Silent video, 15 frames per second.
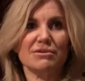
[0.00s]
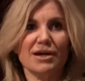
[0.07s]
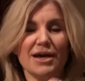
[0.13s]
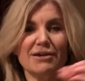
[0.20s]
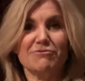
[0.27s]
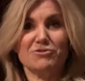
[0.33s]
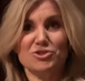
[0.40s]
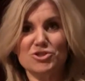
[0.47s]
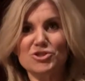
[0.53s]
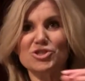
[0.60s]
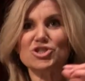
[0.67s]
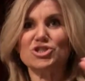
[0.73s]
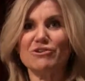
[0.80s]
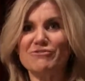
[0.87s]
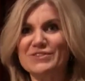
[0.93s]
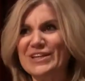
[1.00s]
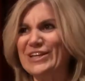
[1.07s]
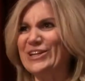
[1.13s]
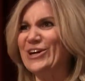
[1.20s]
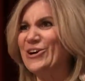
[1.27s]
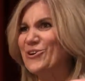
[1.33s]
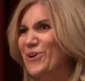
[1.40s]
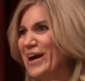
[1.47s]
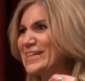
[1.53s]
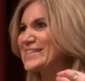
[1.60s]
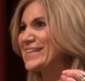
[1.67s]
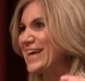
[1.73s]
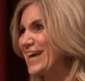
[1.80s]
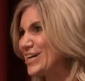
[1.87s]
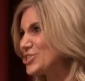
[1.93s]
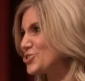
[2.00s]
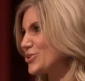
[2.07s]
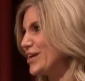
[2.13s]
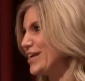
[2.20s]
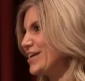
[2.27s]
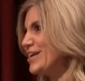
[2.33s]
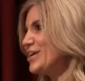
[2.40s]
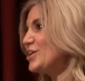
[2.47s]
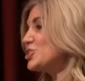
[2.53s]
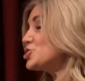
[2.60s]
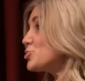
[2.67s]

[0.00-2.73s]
kind of shifting across the country to